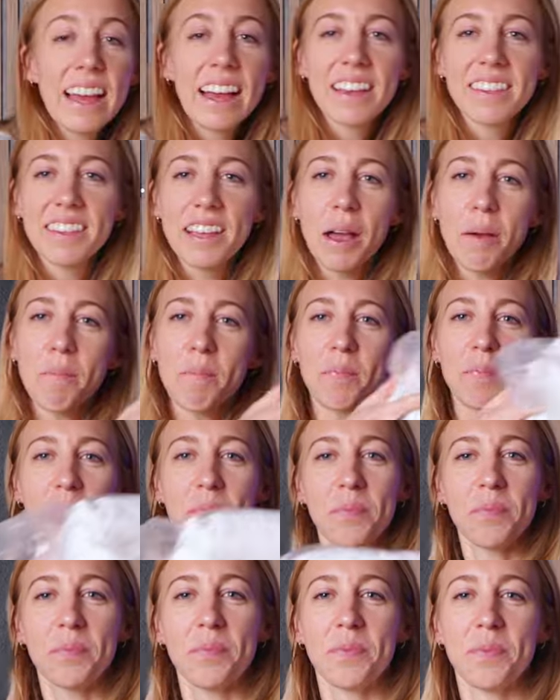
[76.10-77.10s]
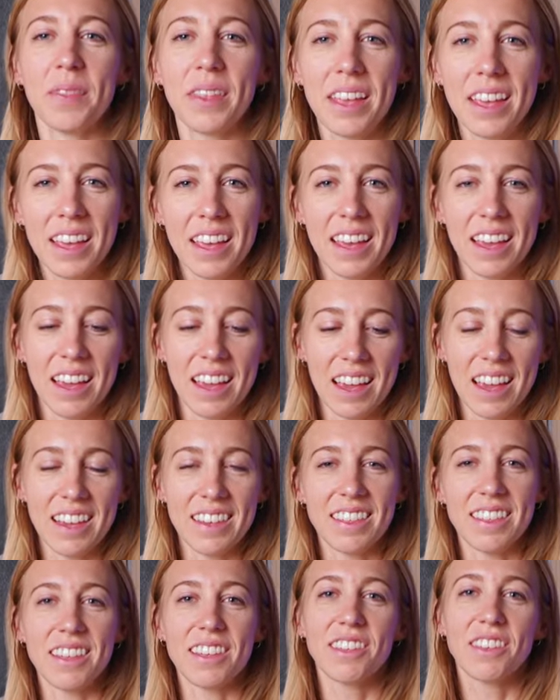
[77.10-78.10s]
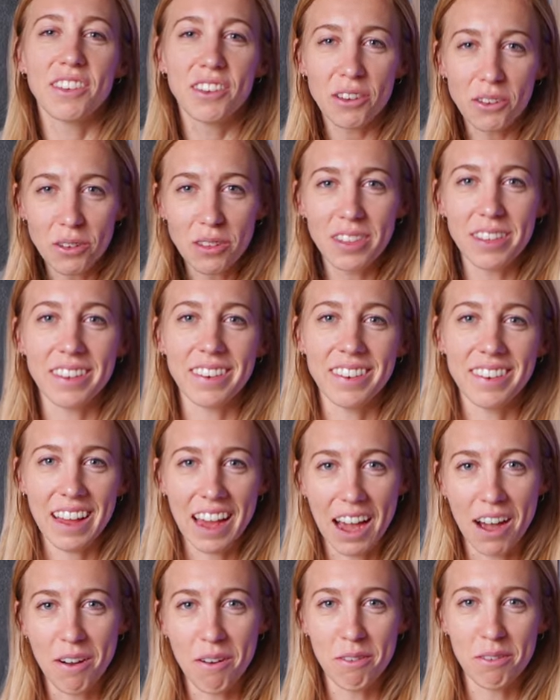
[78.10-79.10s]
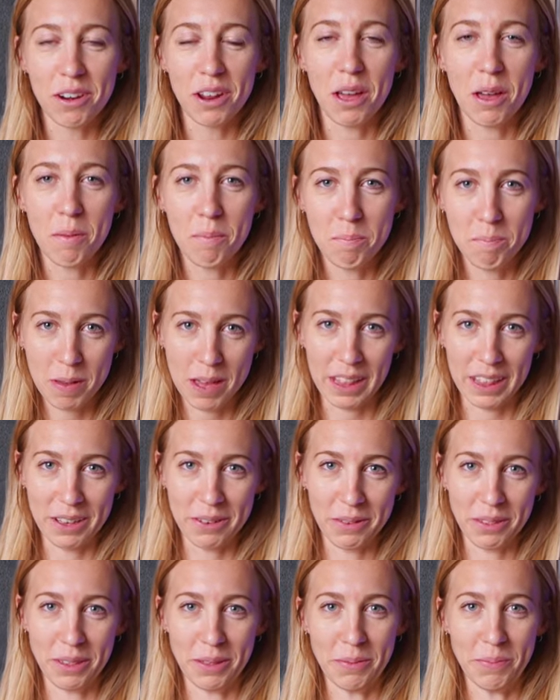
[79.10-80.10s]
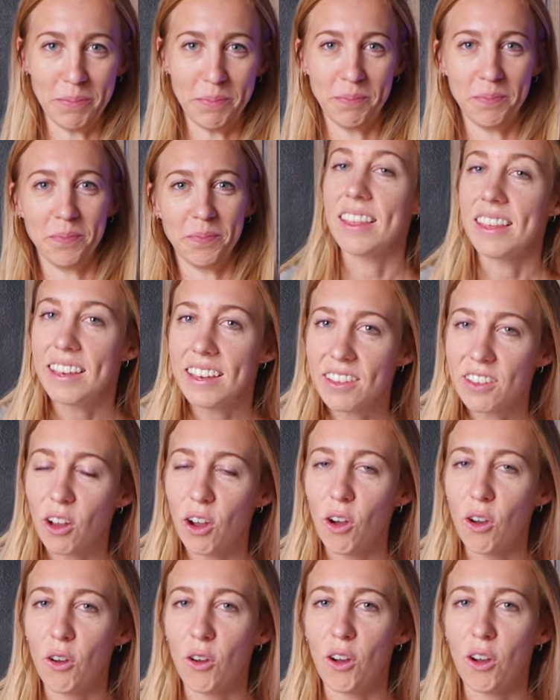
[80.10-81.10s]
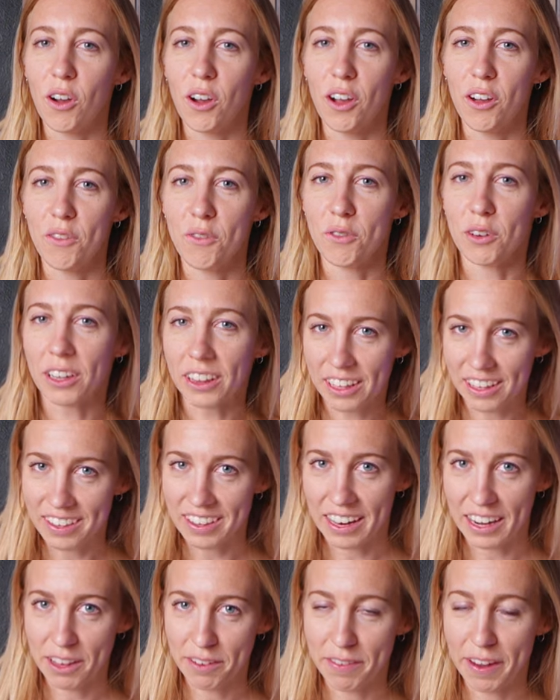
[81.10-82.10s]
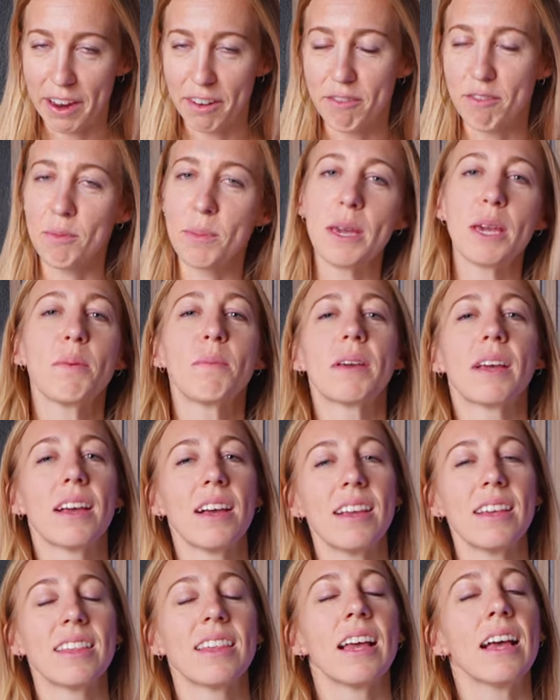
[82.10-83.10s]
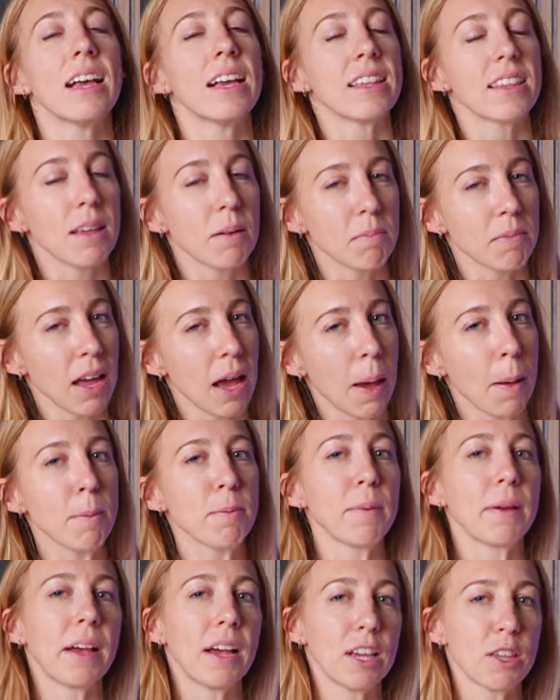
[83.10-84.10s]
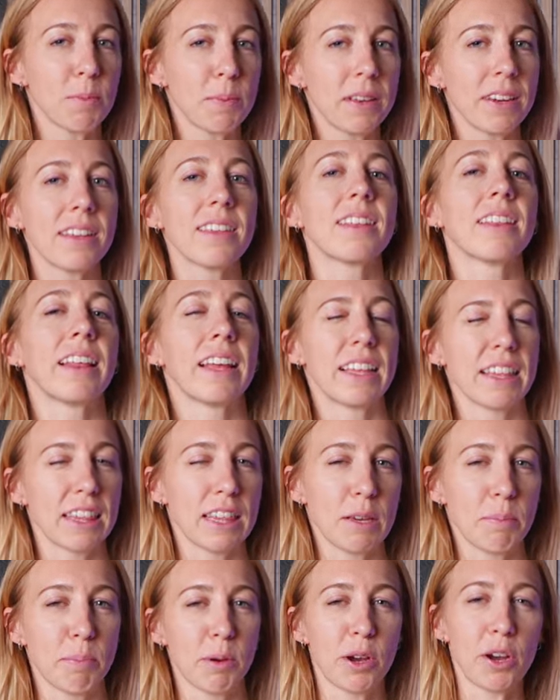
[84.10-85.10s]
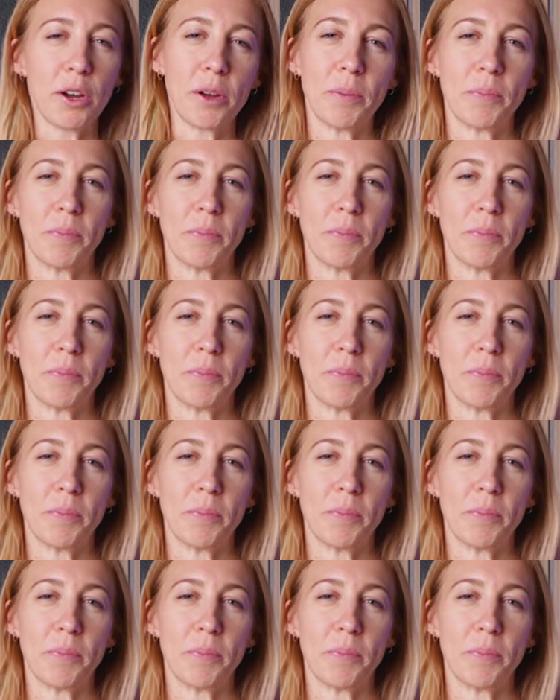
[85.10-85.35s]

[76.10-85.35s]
Next up is this Goose Down pillows. These are a really exciting find for me because sometimes my husband is a light sleeper.